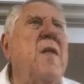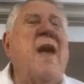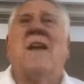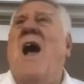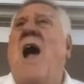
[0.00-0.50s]

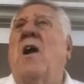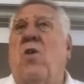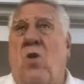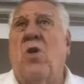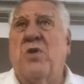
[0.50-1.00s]

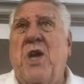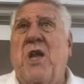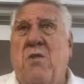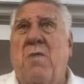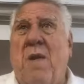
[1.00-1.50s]
Concorde
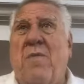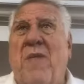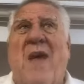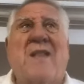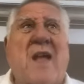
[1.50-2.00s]
jet. You remember that?